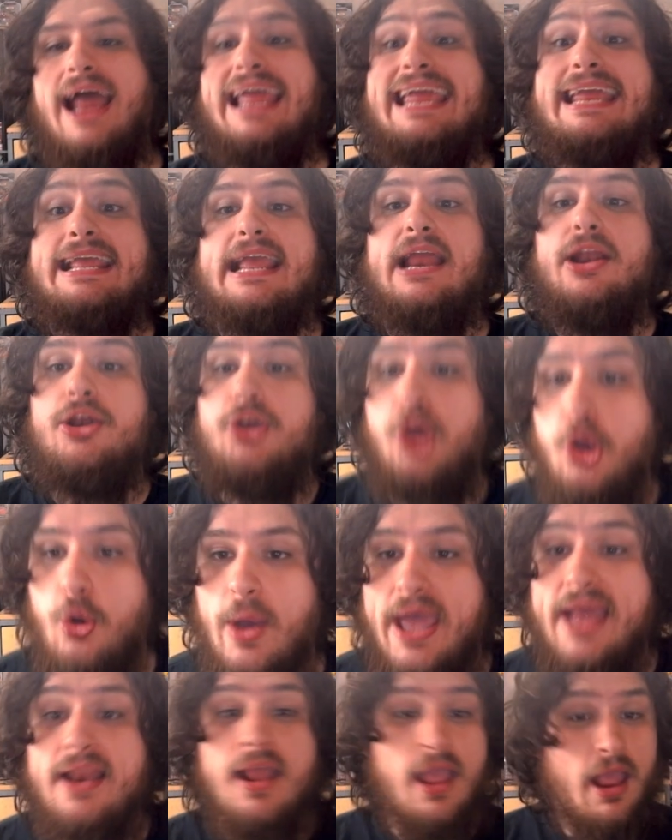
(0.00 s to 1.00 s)
He can do
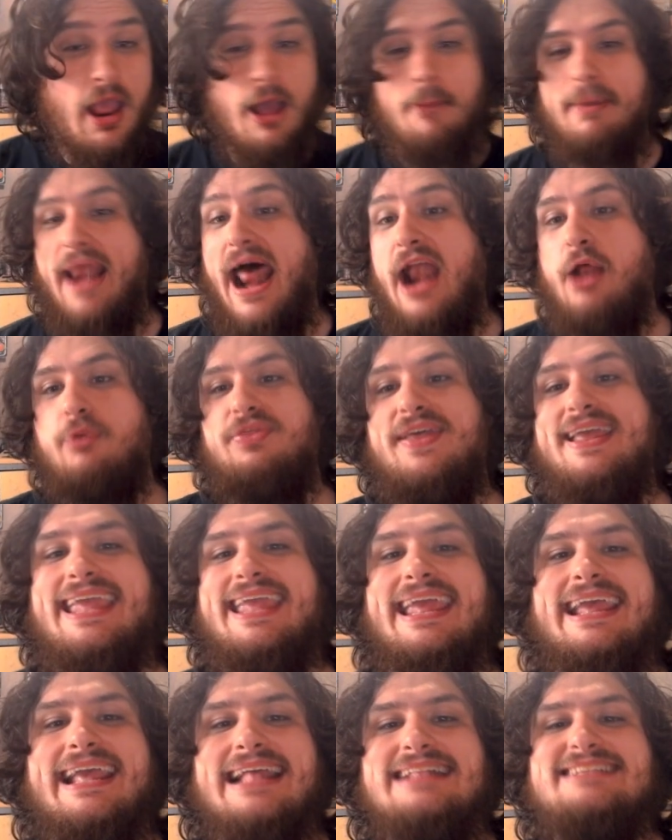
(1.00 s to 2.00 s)
it, but I don't think
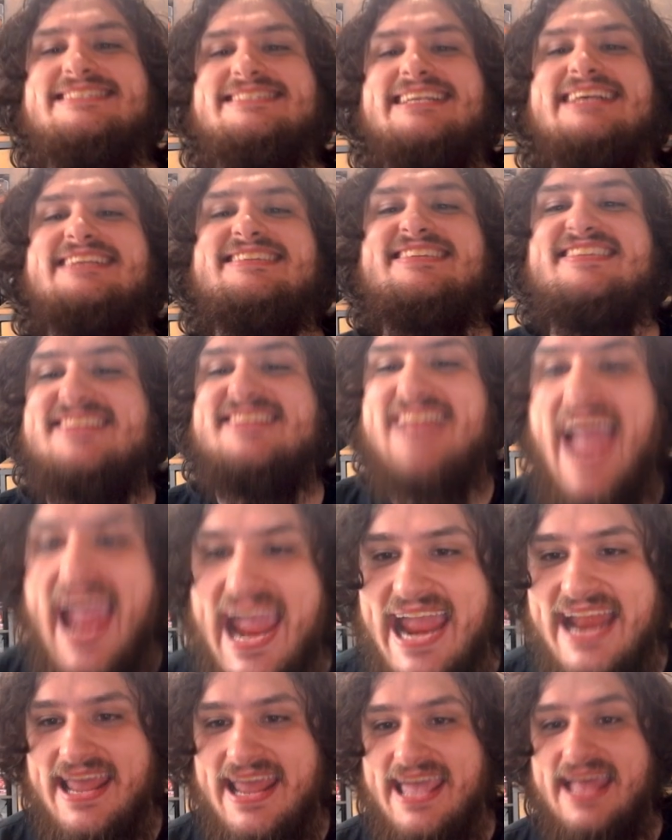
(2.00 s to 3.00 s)
he can
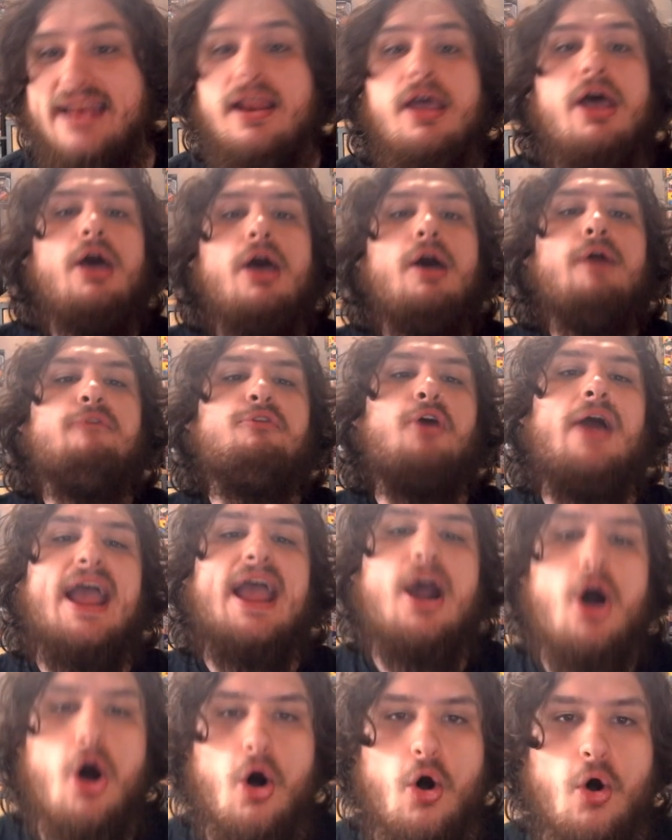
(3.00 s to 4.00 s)
sustain it for a
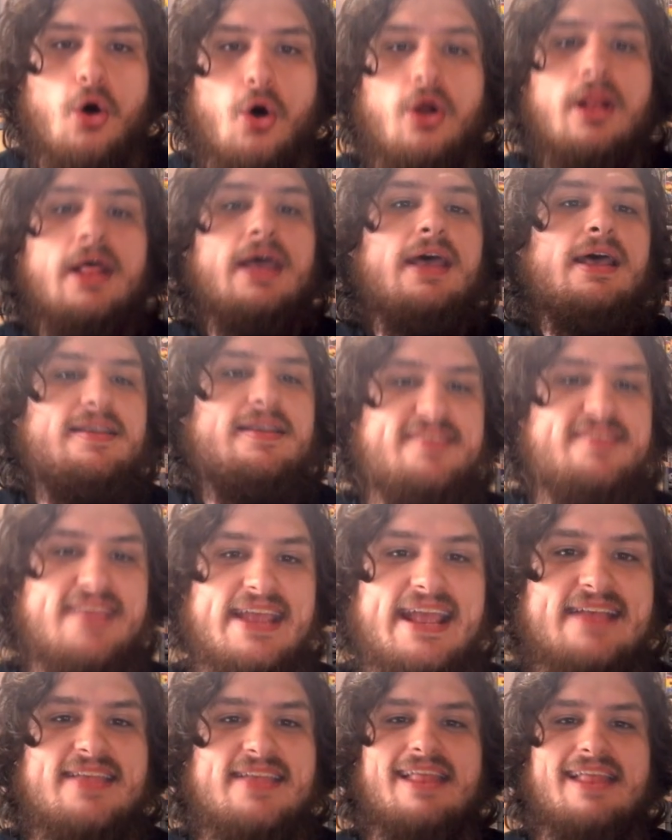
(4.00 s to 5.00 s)
whole
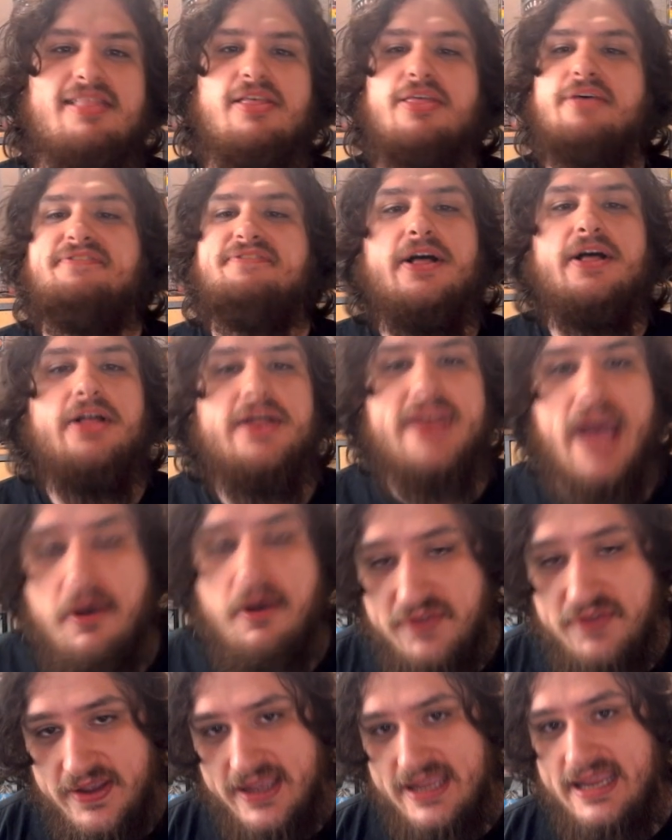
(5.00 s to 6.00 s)
season. Into the
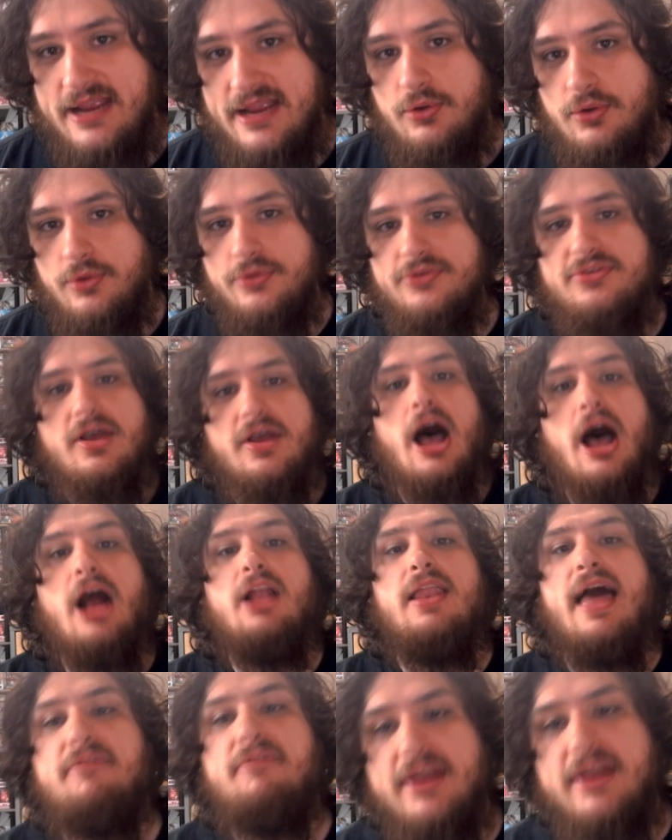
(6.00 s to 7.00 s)
Philadelphia Eagles,
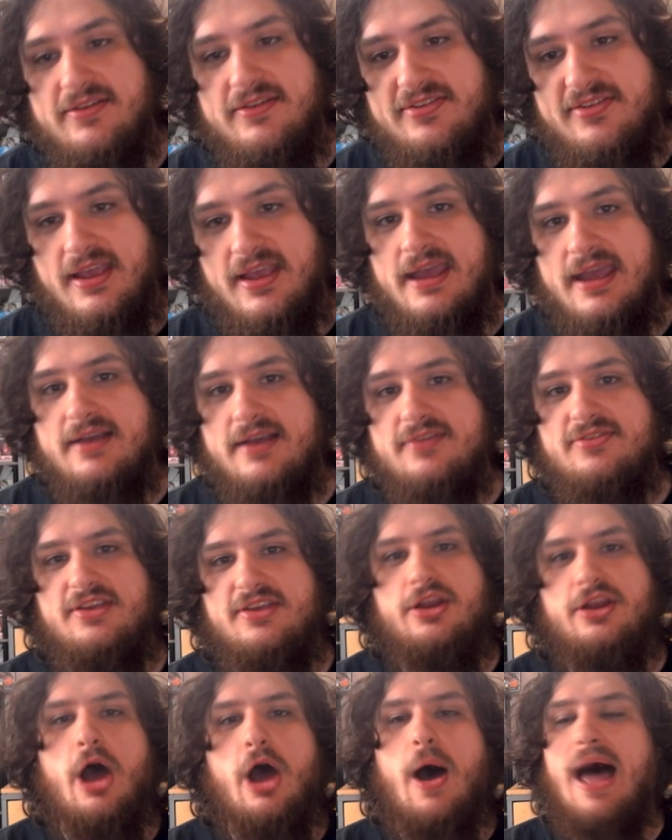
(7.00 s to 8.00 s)
11-6.
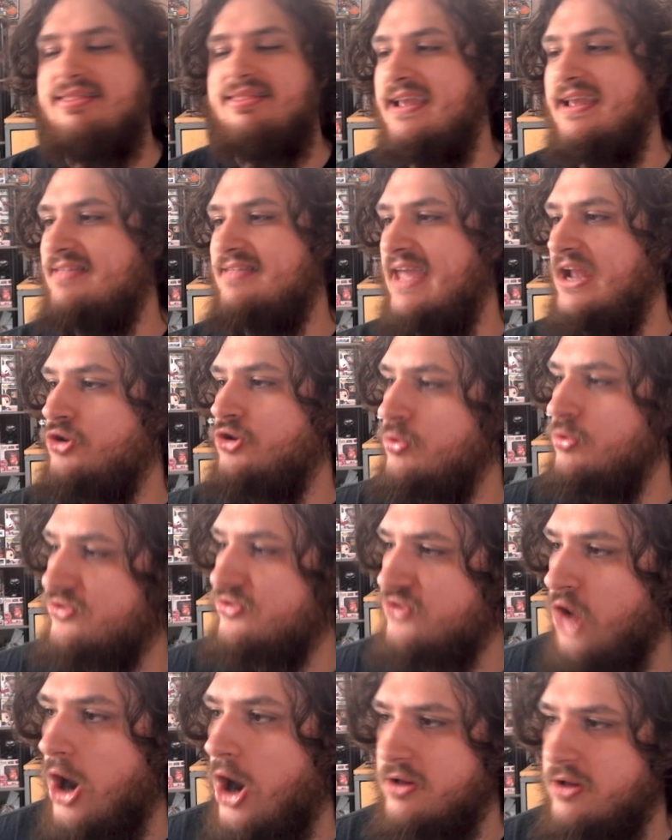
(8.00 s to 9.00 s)
You know, I think they do
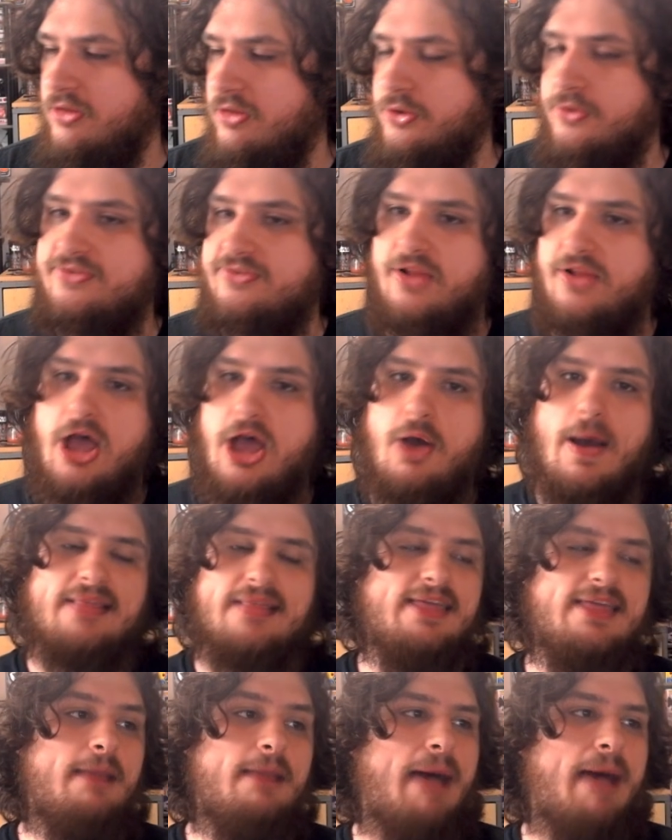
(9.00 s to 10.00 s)
start a little slow. I
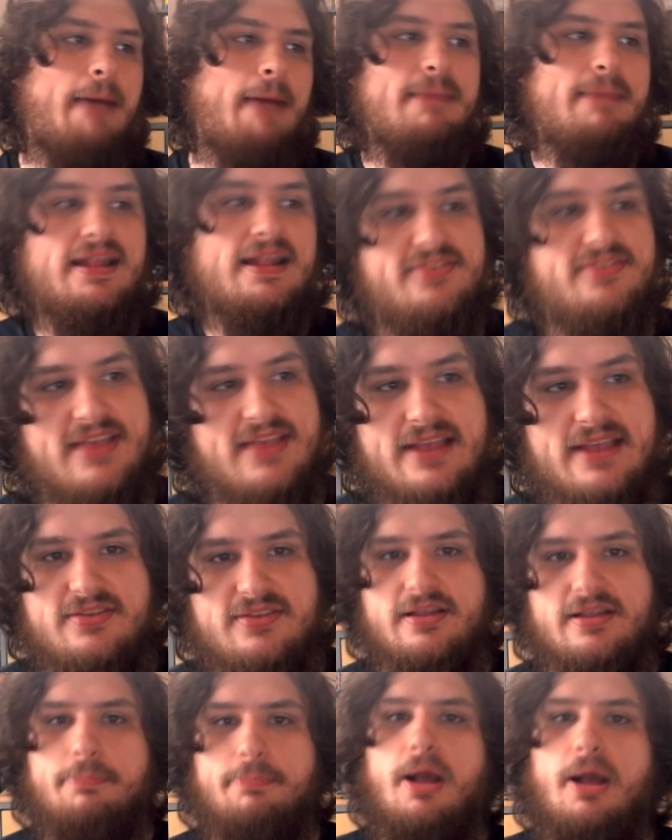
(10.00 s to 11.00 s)
think by mid-season
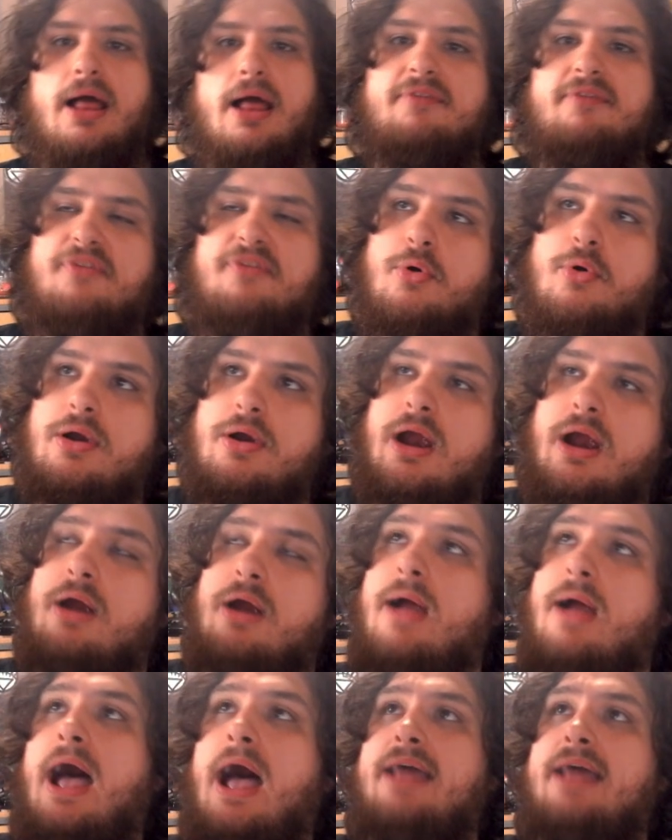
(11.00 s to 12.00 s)
they're probably
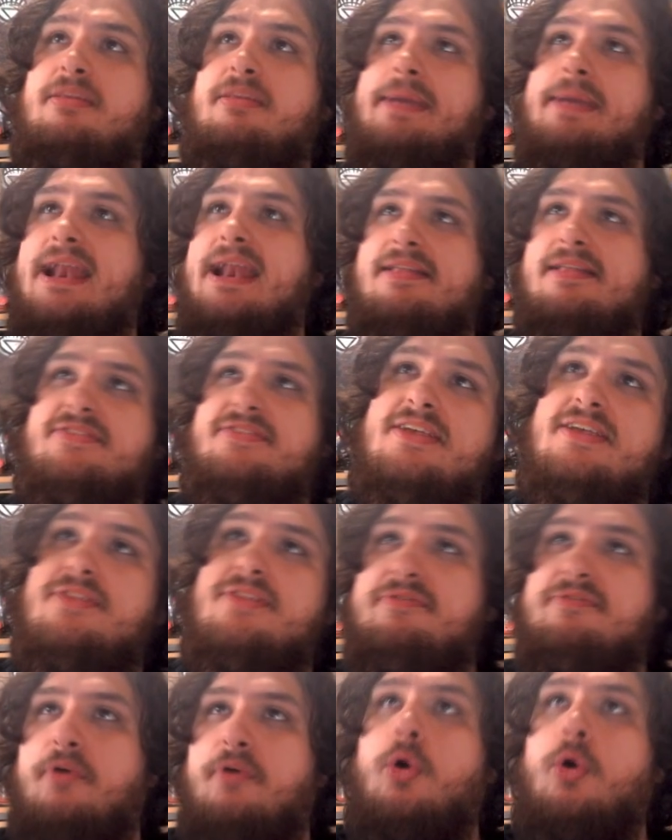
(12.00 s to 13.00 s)
at the beginning of the season
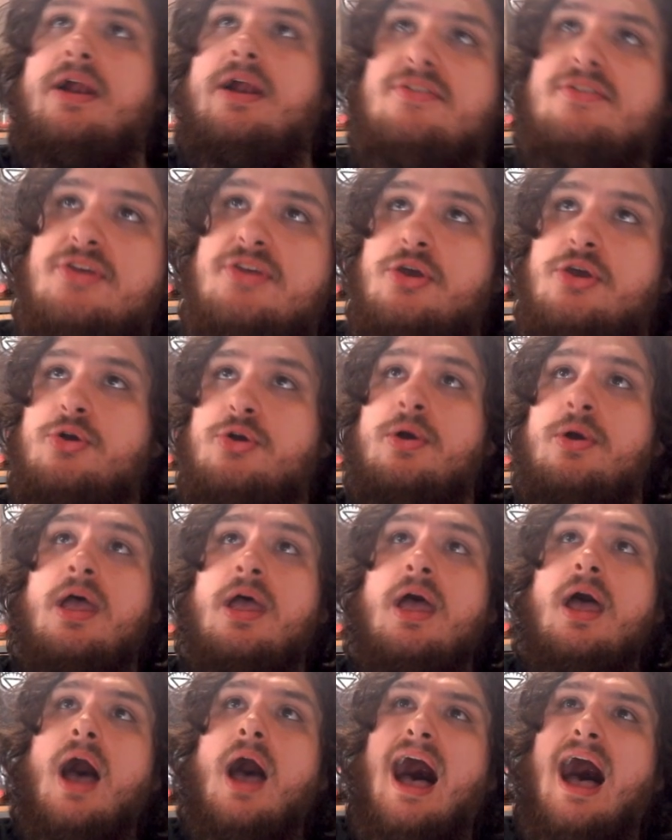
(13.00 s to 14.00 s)
4-2,
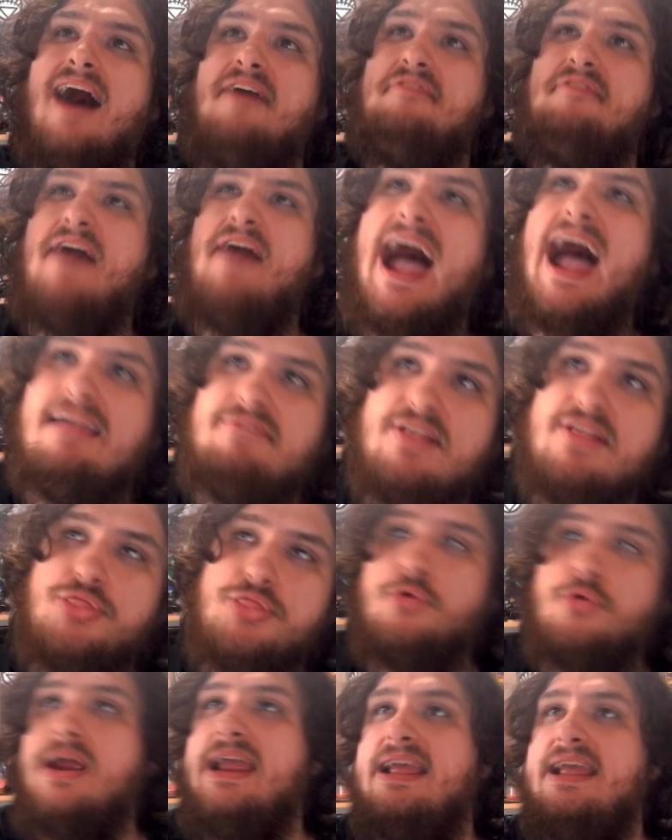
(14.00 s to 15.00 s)

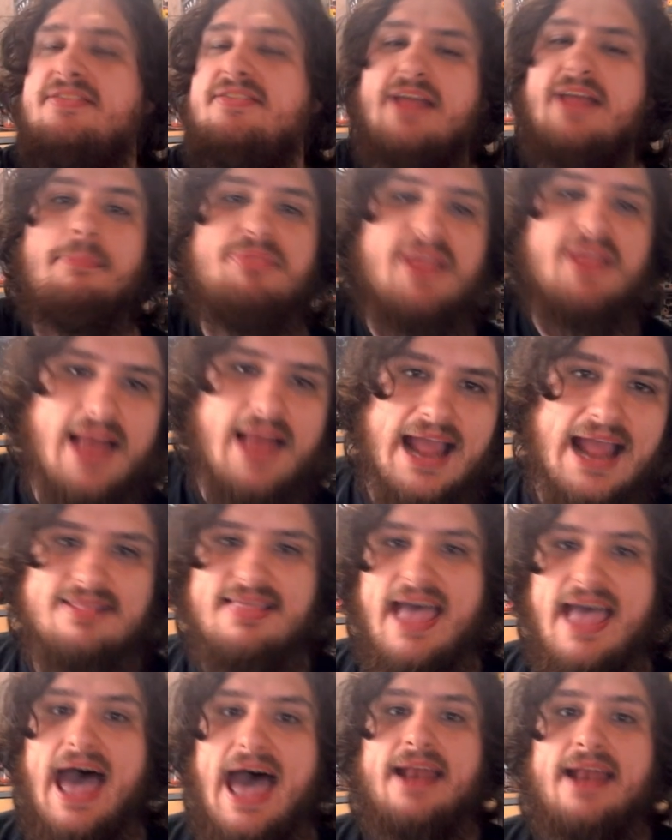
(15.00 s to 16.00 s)
5-3, something like
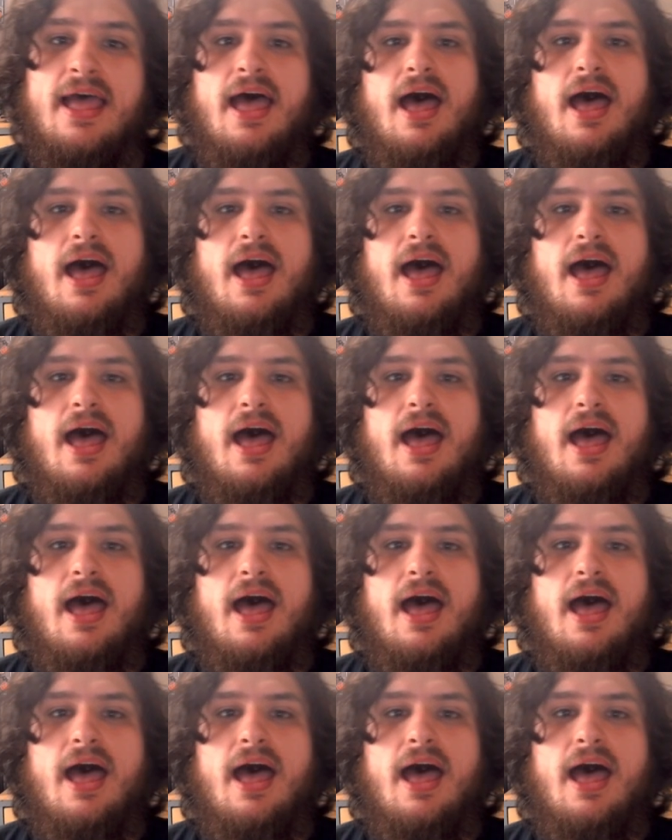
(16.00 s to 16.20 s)
that.